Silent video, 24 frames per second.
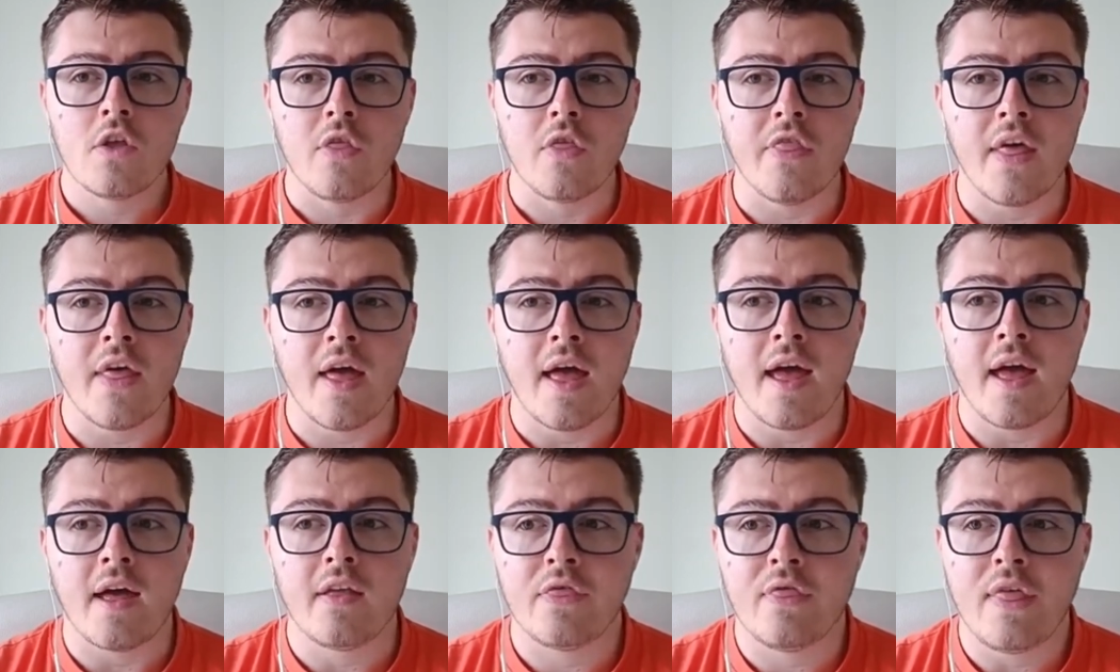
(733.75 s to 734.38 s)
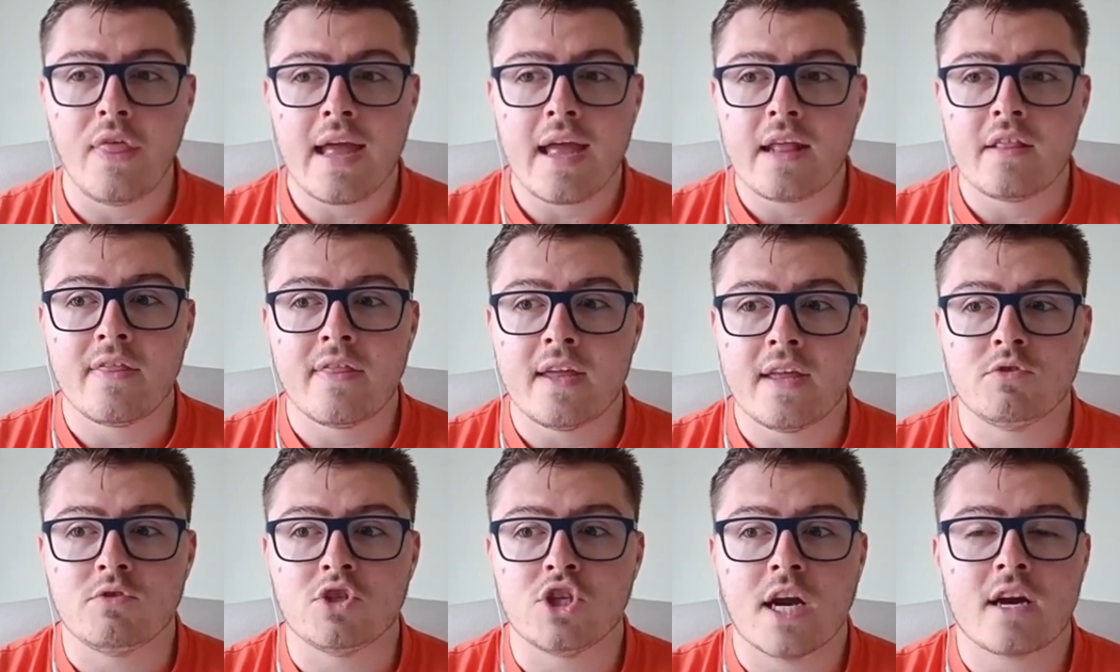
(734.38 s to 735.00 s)

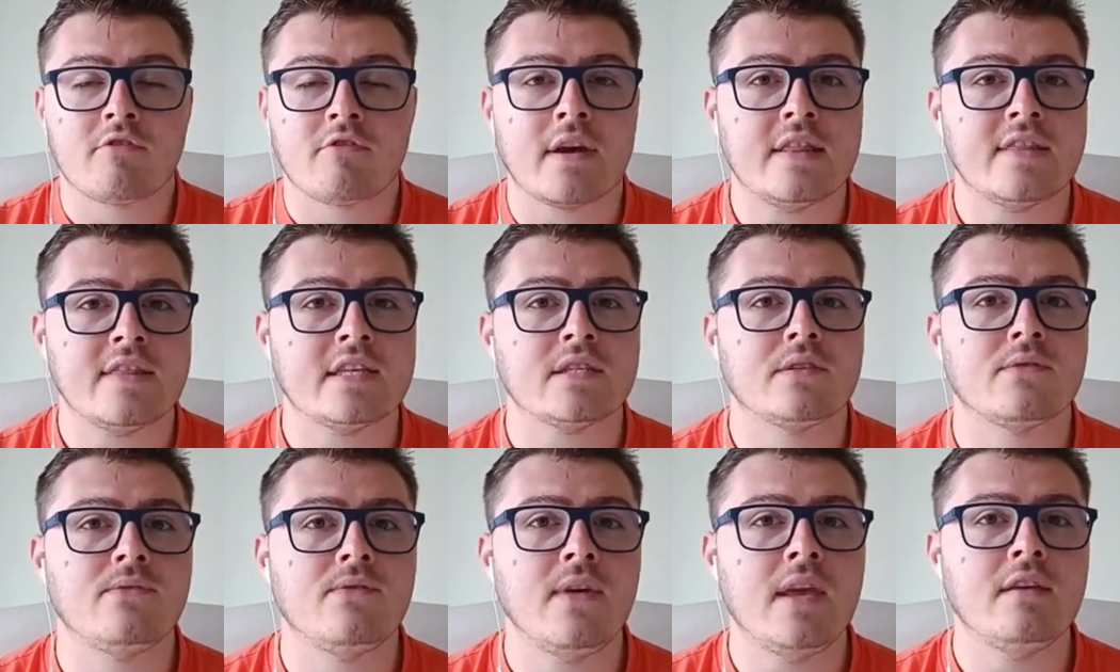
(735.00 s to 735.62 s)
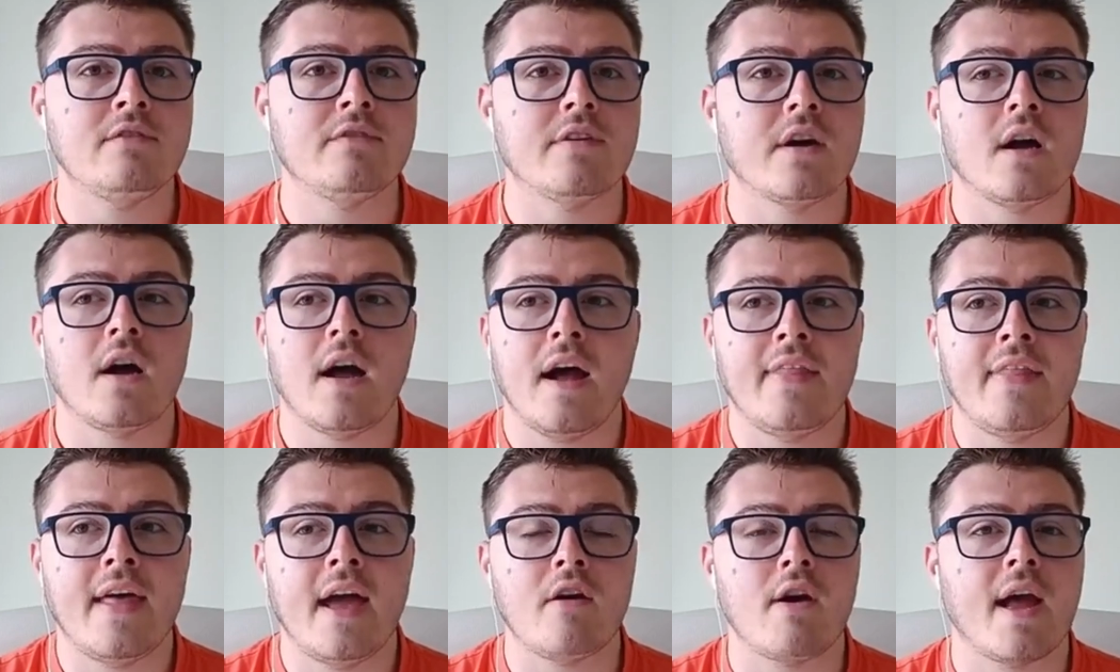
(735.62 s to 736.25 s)
They generate this fever
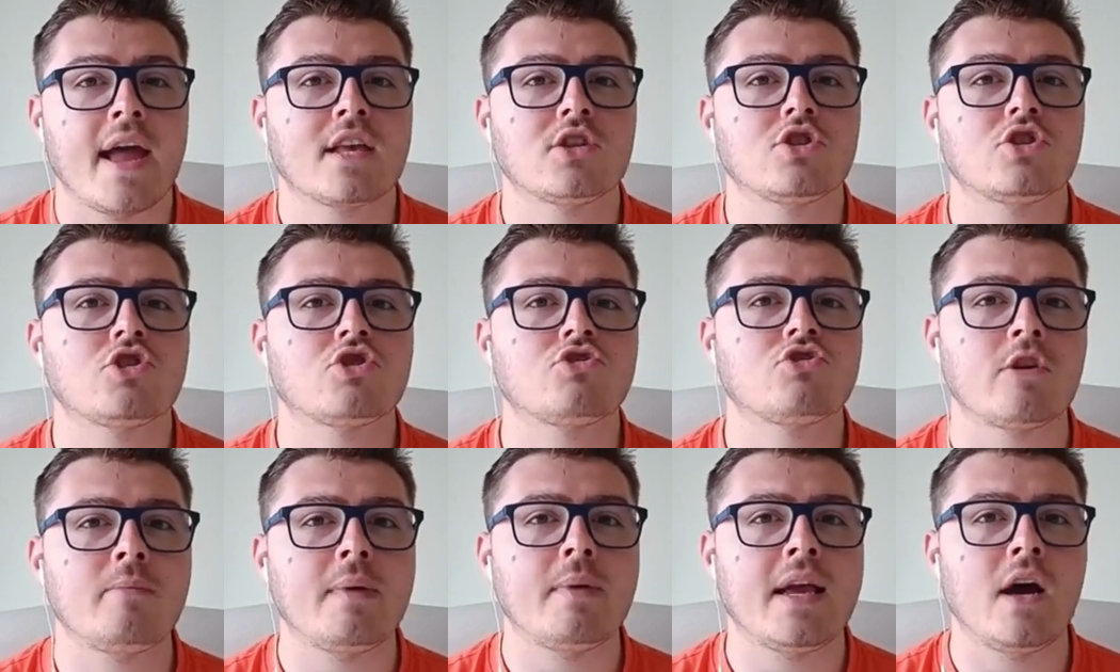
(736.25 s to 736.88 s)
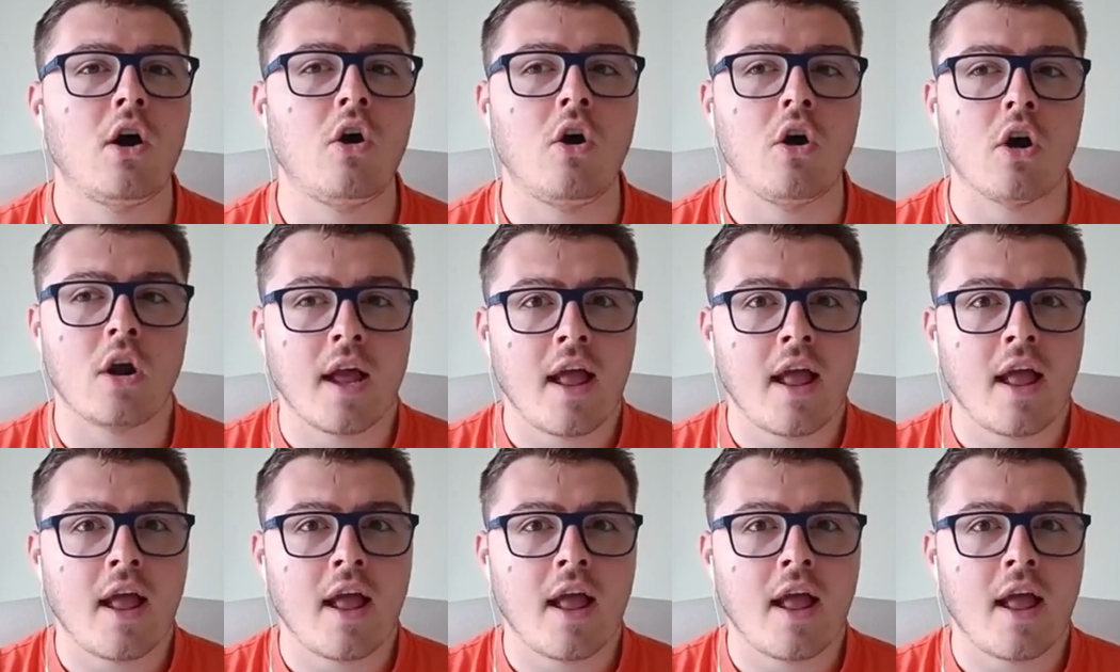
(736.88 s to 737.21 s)
and they're extremely hot.